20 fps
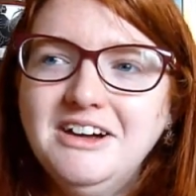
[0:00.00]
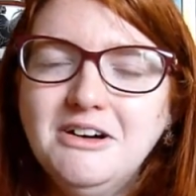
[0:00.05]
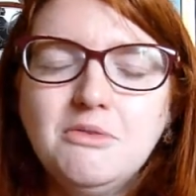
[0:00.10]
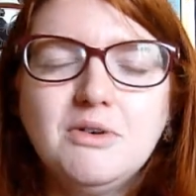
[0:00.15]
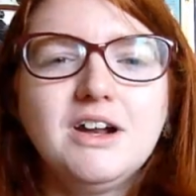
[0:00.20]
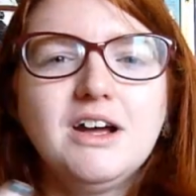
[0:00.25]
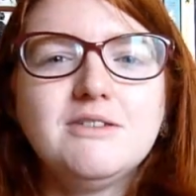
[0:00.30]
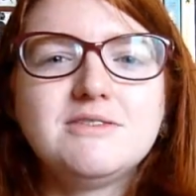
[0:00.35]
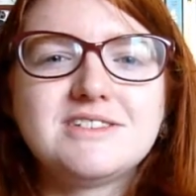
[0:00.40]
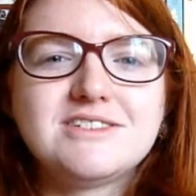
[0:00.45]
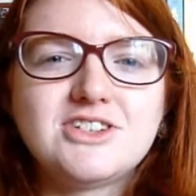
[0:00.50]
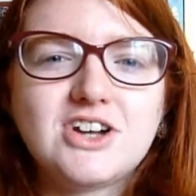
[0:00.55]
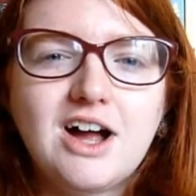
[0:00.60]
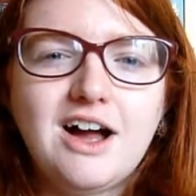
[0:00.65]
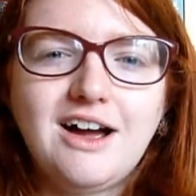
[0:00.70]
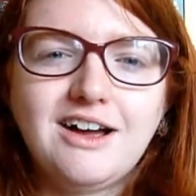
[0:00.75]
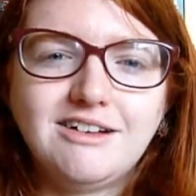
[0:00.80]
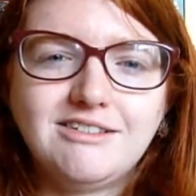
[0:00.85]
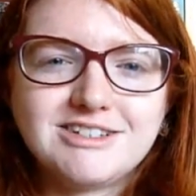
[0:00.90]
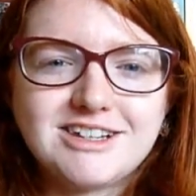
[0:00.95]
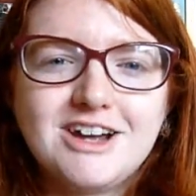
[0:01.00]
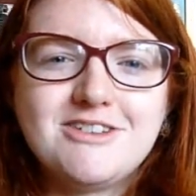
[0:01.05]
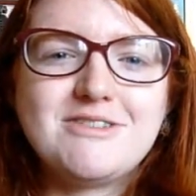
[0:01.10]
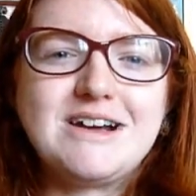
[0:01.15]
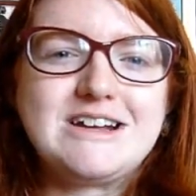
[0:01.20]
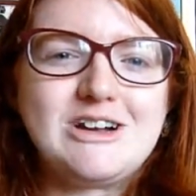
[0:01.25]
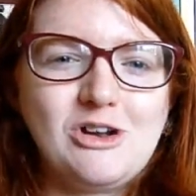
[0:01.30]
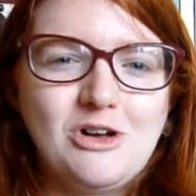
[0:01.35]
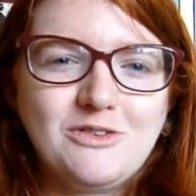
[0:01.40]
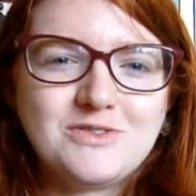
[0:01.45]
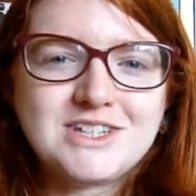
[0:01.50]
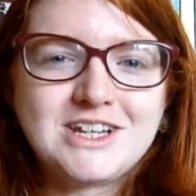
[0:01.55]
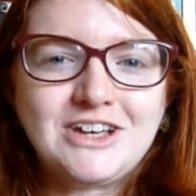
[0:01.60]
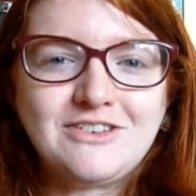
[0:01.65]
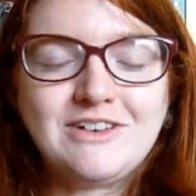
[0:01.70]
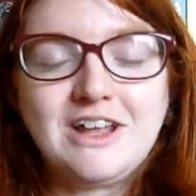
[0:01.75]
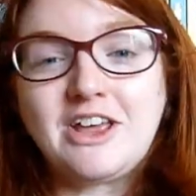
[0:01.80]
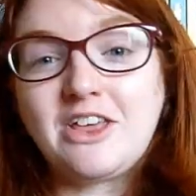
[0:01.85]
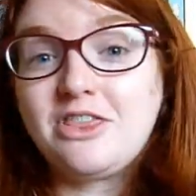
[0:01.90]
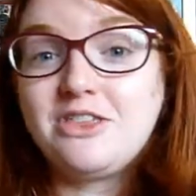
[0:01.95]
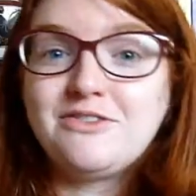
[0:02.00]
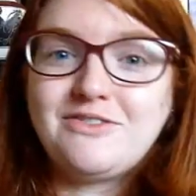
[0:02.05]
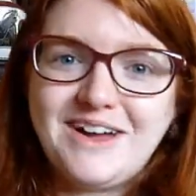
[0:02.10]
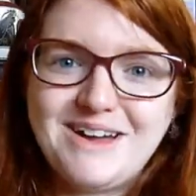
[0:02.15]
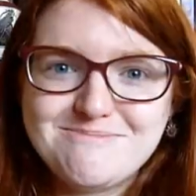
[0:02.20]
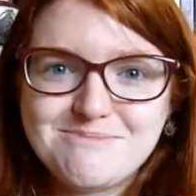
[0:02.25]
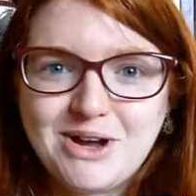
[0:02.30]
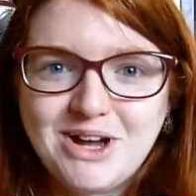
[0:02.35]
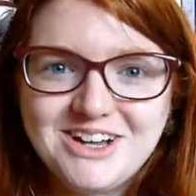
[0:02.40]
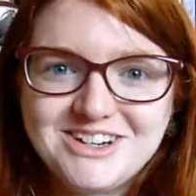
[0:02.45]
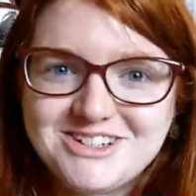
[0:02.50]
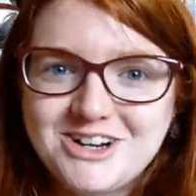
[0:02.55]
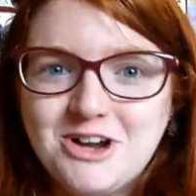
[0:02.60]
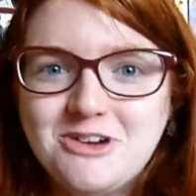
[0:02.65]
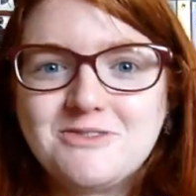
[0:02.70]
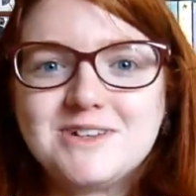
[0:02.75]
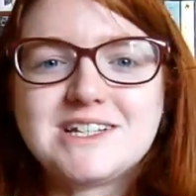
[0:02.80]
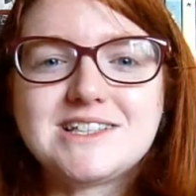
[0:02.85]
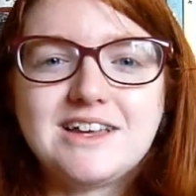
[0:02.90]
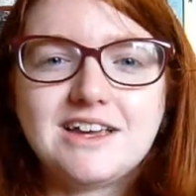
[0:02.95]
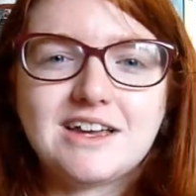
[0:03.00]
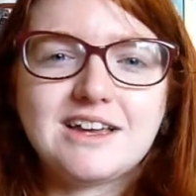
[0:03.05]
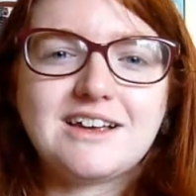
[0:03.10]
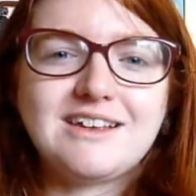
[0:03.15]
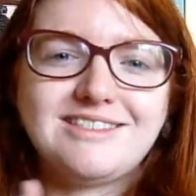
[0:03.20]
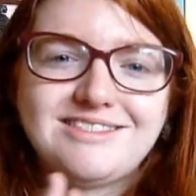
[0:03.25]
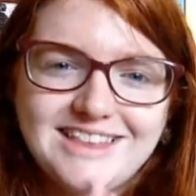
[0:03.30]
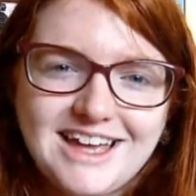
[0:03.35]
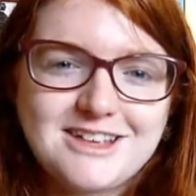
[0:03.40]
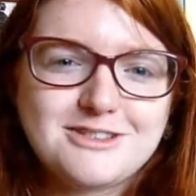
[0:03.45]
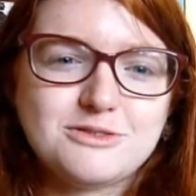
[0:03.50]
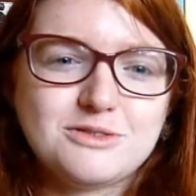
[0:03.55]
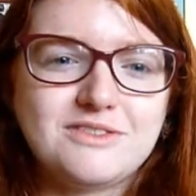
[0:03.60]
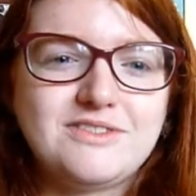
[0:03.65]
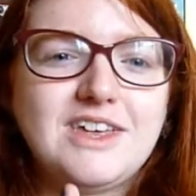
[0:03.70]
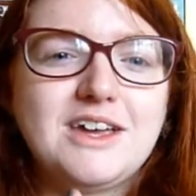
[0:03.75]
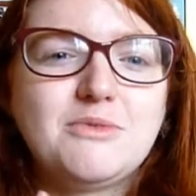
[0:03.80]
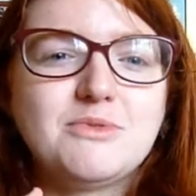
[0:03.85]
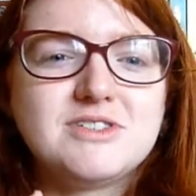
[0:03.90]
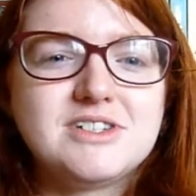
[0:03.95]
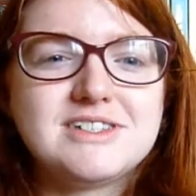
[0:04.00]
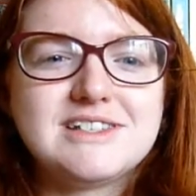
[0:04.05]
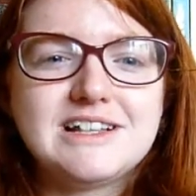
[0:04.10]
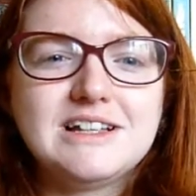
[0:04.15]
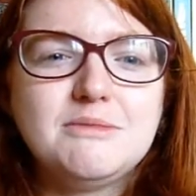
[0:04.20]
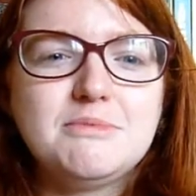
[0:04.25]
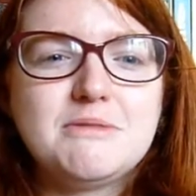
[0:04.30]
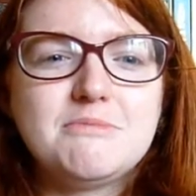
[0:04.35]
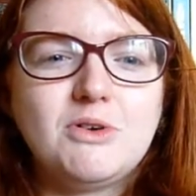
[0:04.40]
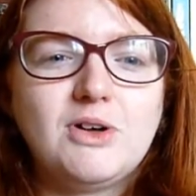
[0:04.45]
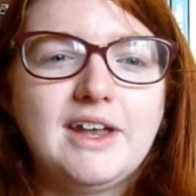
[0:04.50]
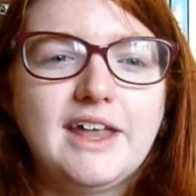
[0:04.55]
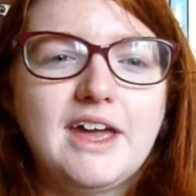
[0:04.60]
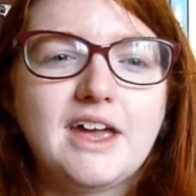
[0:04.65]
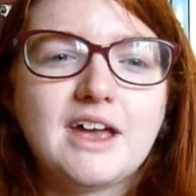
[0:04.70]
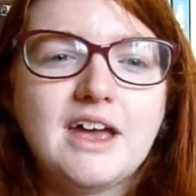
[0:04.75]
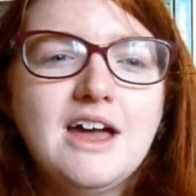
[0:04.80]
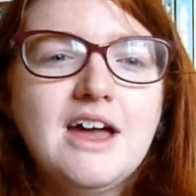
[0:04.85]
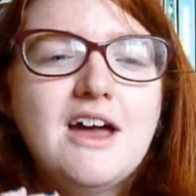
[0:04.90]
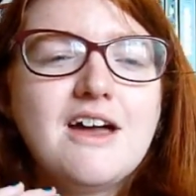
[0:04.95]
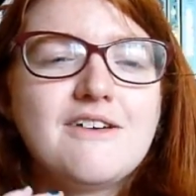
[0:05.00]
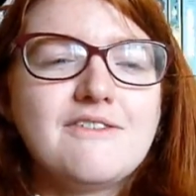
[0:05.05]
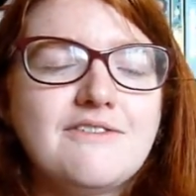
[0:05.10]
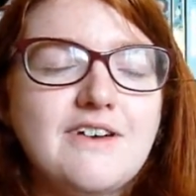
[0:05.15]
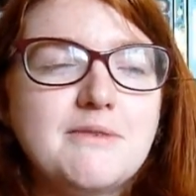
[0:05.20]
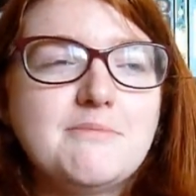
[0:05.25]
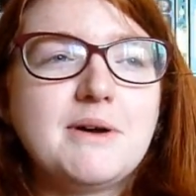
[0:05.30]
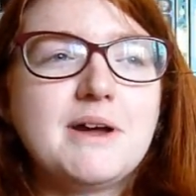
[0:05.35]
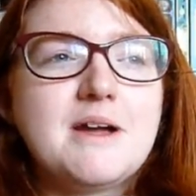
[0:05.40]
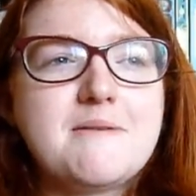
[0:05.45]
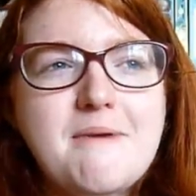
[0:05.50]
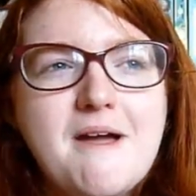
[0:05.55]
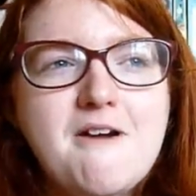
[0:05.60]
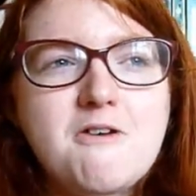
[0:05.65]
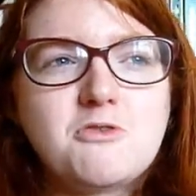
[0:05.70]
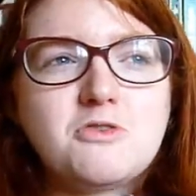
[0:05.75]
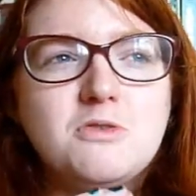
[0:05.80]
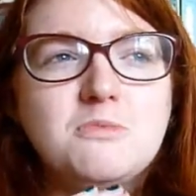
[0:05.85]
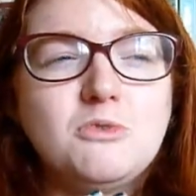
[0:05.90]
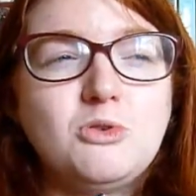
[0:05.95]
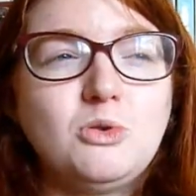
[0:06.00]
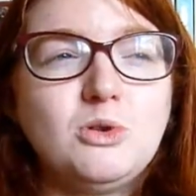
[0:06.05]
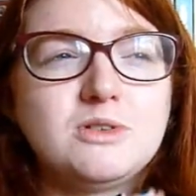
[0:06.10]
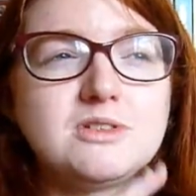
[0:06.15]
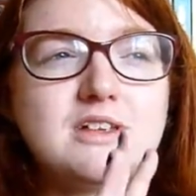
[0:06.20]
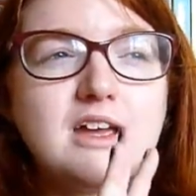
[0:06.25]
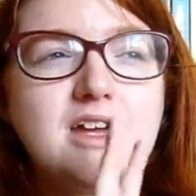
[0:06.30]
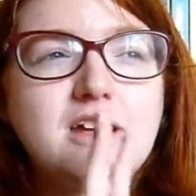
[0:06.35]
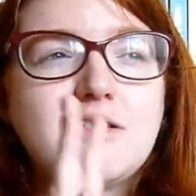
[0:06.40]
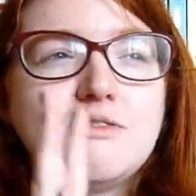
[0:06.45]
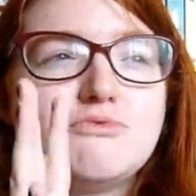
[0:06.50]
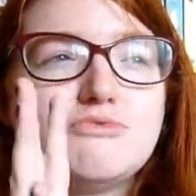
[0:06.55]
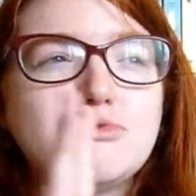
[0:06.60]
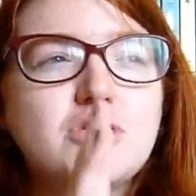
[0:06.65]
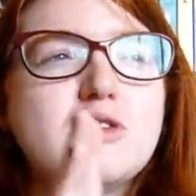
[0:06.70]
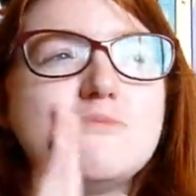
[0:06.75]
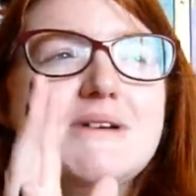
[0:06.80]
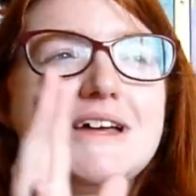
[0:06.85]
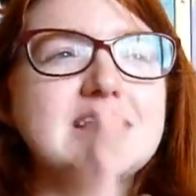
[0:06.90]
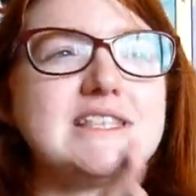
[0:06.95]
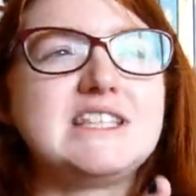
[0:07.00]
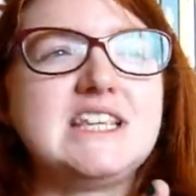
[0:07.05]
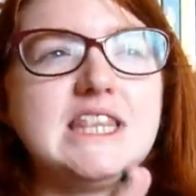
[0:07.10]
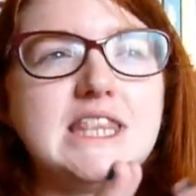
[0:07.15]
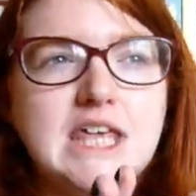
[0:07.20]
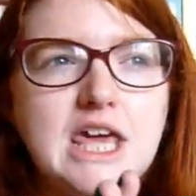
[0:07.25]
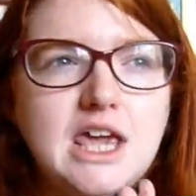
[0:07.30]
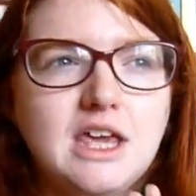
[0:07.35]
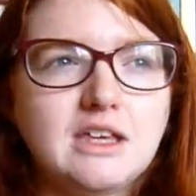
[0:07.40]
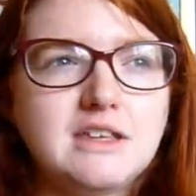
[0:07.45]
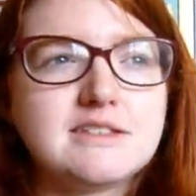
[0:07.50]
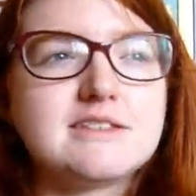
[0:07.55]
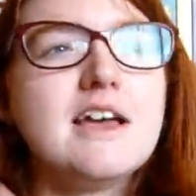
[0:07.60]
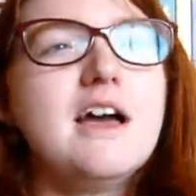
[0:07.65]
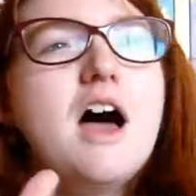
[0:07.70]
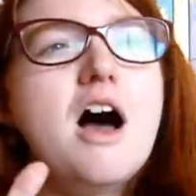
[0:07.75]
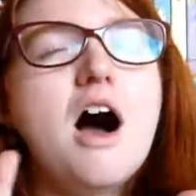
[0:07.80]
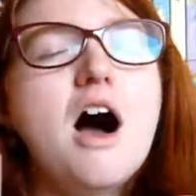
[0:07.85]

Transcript: When I was a child, I read a lot of stuff like The Vampire Diaries, like, that sort of thing, which is a little bit more, like, vampire paranormal, like, romancy things.